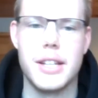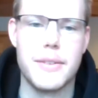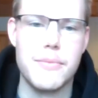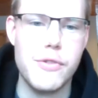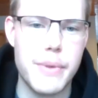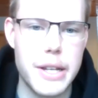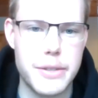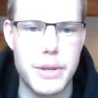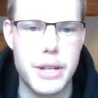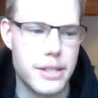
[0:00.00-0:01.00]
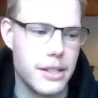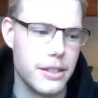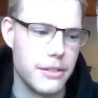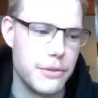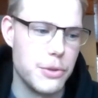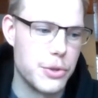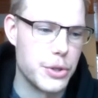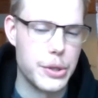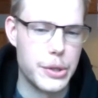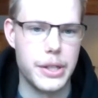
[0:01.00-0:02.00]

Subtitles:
take movement as medicine in the future,